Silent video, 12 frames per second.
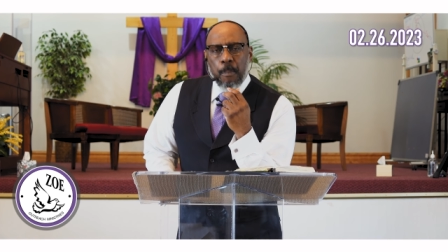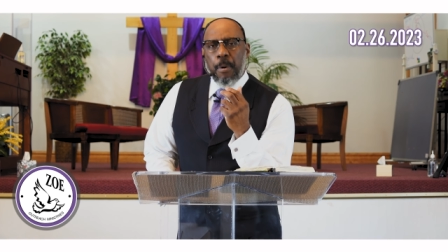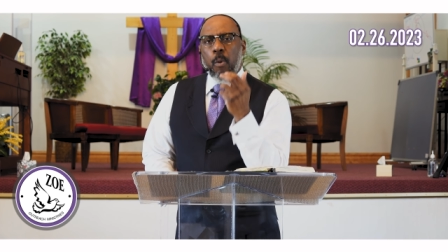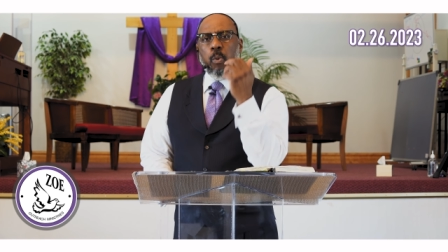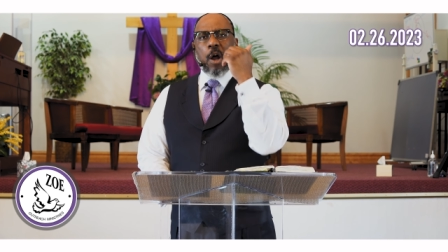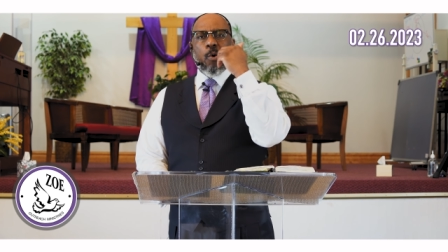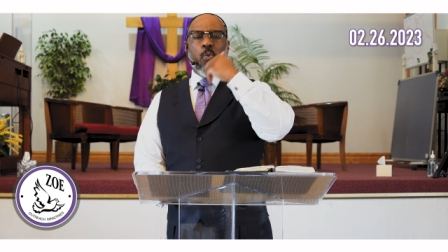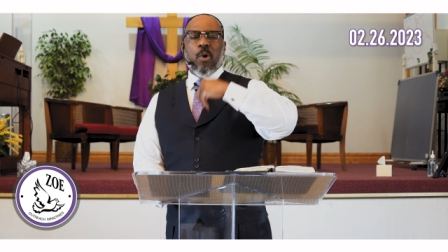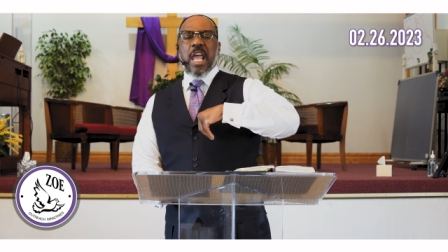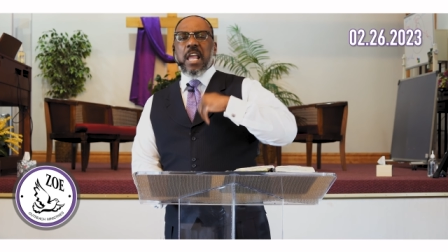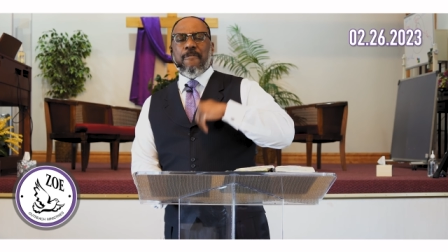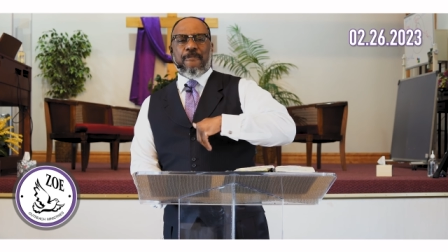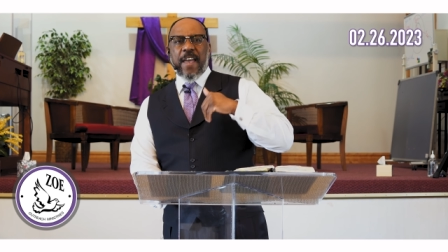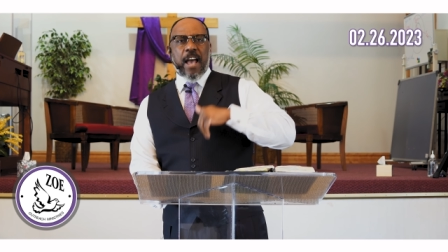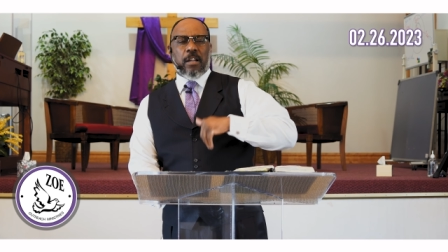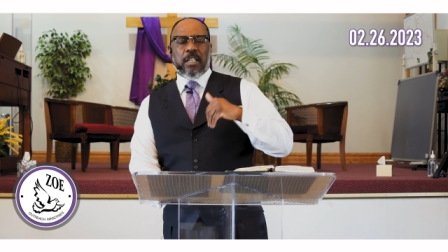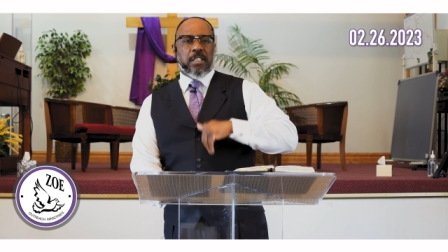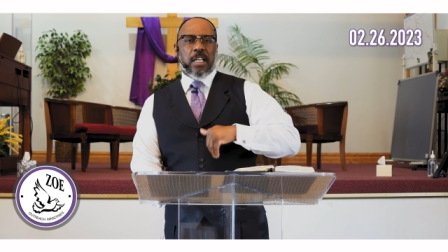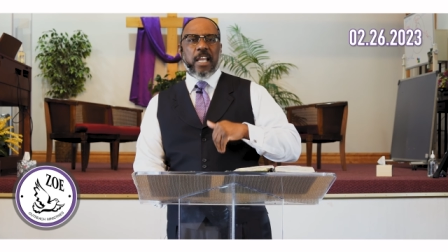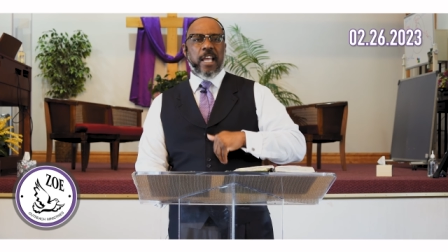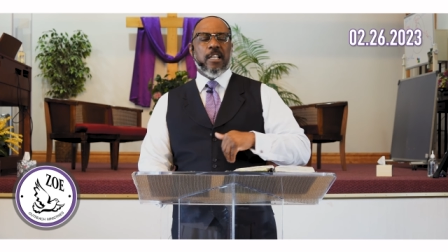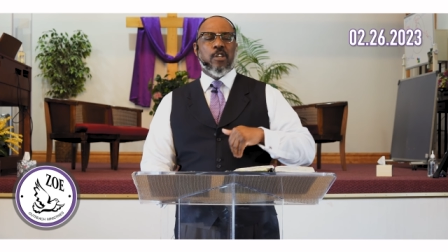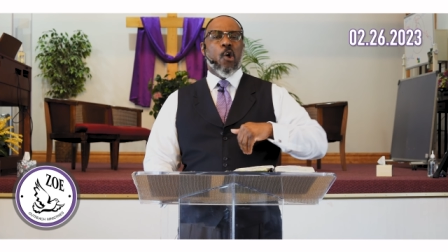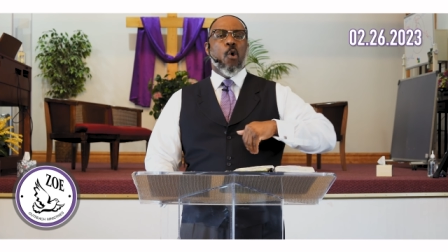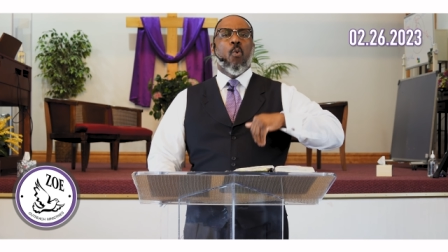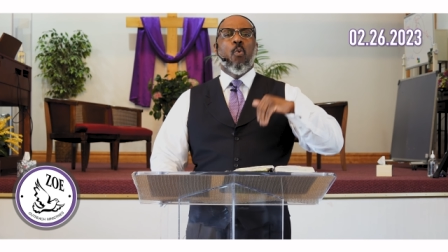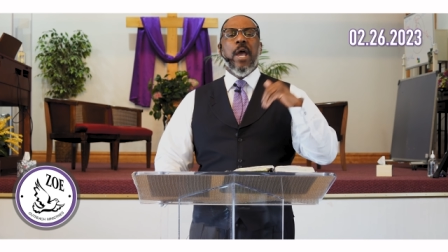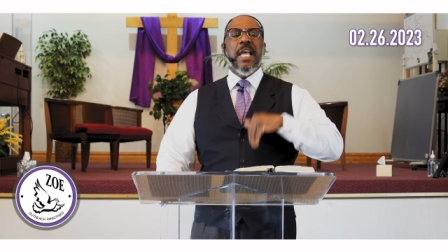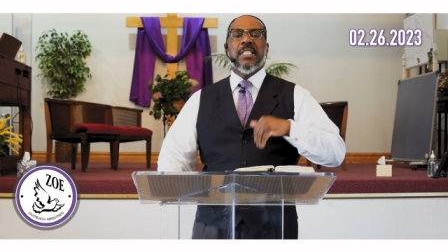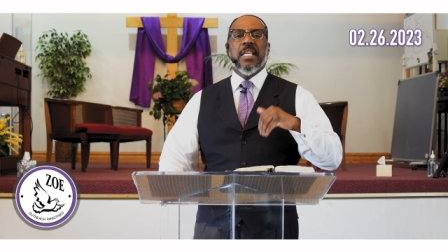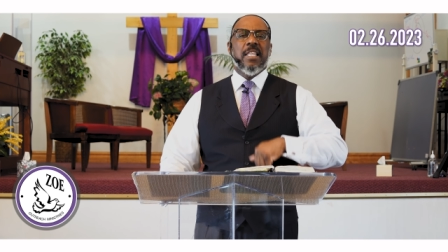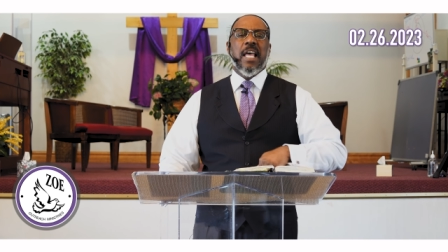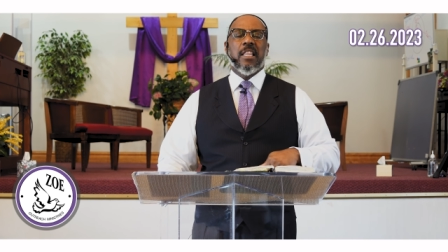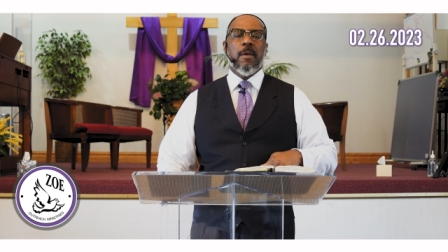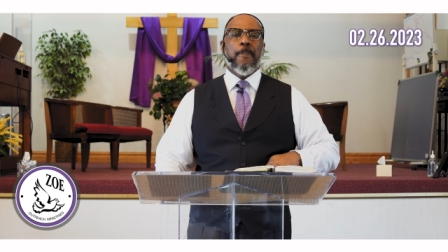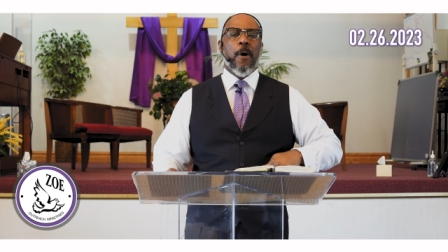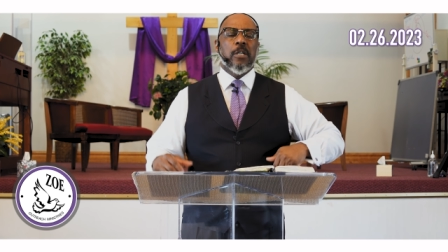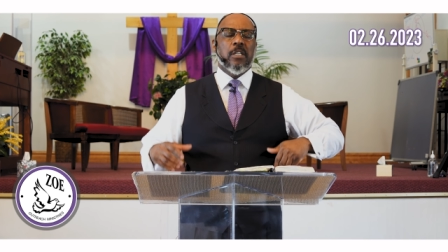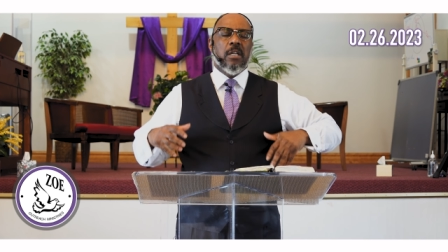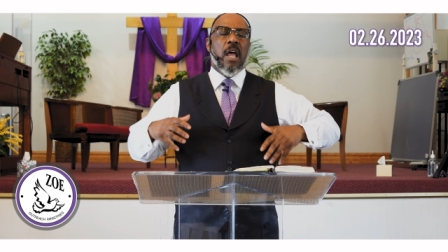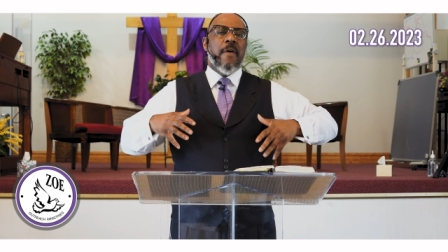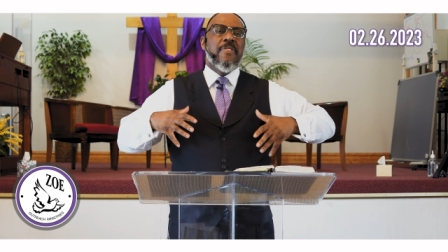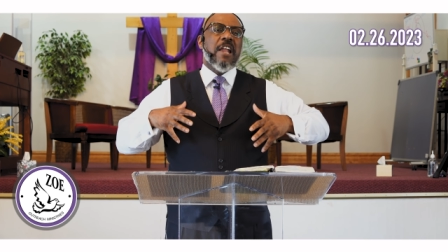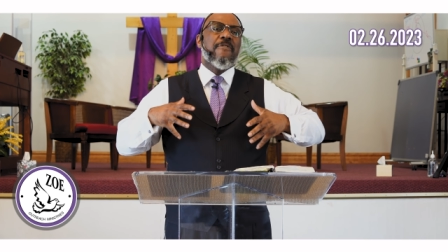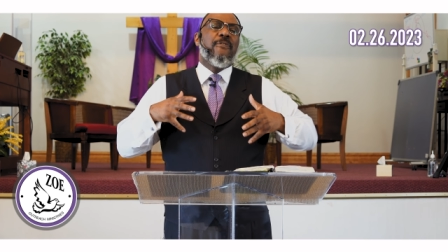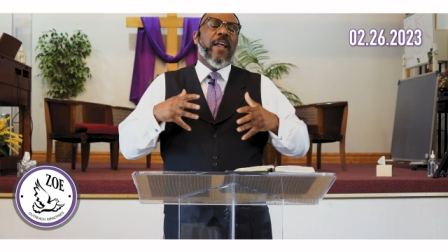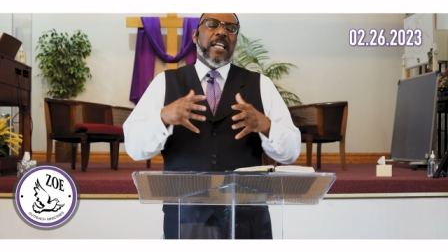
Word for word: But what we fail to see is we see that the person that